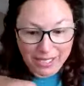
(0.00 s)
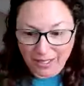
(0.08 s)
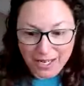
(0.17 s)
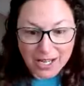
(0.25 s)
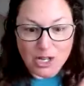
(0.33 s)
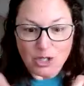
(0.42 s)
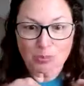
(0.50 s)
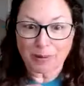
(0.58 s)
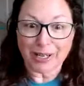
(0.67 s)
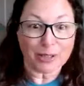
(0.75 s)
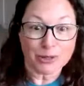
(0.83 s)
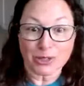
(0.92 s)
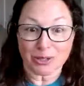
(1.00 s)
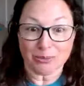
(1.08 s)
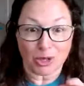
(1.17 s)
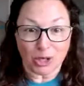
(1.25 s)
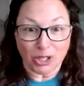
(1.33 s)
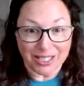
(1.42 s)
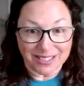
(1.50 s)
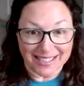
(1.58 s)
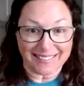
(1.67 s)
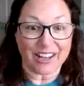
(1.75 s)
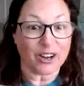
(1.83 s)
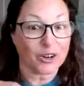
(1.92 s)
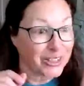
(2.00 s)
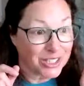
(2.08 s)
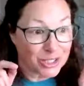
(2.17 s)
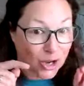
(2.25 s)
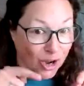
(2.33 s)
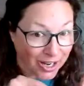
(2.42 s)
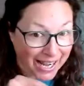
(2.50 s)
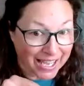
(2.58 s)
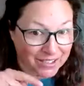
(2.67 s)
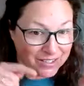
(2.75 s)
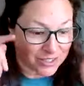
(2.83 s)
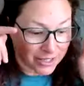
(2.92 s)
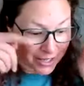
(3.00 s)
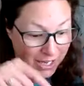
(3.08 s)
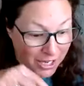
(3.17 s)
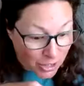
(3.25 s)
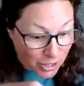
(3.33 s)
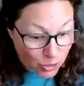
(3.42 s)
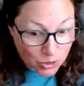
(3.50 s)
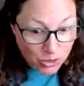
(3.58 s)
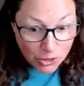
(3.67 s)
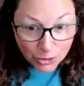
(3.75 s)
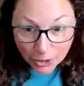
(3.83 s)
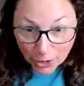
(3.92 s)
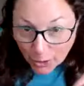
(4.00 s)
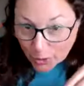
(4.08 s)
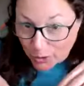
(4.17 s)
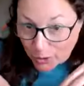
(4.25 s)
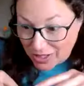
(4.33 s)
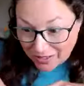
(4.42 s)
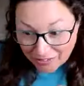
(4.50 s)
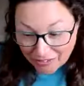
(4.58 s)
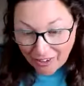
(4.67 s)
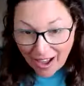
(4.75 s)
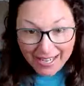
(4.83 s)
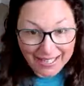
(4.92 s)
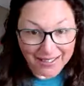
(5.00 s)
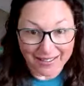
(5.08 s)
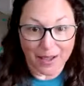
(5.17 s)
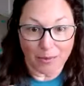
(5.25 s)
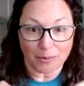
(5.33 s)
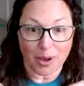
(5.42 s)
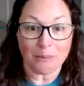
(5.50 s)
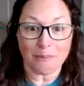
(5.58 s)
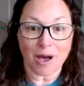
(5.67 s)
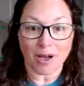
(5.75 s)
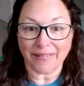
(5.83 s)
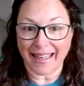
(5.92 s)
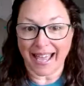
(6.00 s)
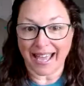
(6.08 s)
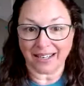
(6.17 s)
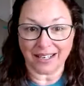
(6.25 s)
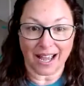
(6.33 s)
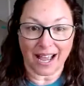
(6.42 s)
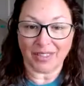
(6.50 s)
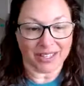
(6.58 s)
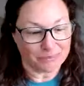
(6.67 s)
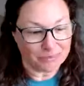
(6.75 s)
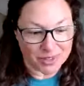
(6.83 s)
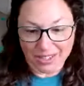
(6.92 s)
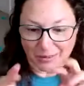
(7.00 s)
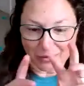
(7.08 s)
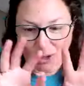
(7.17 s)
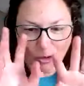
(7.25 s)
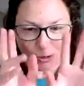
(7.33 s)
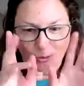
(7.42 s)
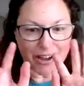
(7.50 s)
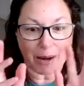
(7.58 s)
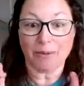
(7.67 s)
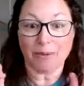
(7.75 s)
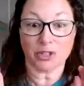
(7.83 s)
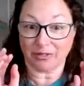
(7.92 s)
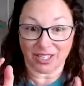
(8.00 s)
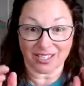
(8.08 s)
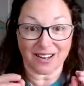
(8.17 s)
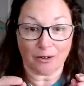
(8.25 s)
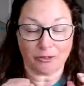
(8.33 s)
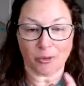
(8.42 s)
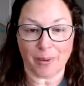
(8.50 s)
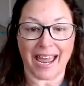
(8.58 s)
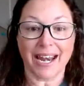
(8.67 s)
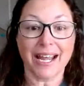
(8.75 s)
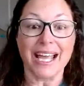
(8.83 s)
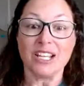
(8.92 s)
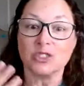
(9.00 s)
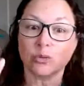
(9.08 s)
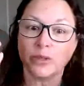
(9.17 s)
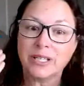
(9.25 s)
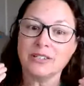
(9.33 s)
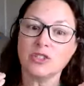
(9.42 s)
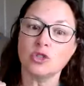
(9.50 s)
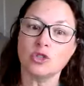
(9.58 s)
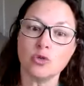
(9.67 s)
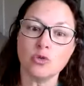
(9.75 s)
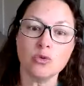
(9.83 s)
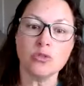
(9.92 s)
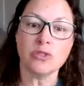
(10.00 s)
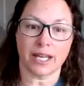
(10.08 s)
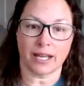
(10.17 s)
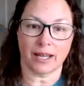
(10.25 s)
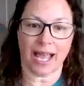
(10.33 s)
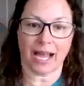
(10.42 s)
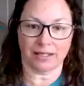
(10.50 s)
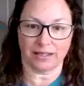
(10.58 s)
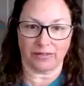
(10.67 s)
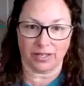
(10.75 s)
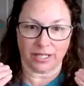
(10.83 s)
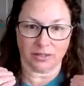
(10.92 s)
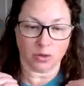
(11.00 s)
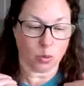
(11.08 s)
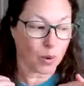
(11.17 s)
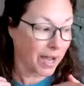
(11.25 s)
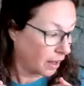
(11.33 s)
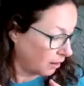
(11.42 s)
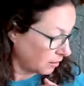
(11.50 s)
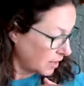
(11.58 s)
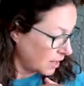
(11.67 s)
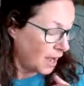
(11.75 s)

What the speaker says: can sprinkle some goodies in there, and the dog has to use their nose to find them among the little fibers of the snuffle mat. It's a really soothing activity as well.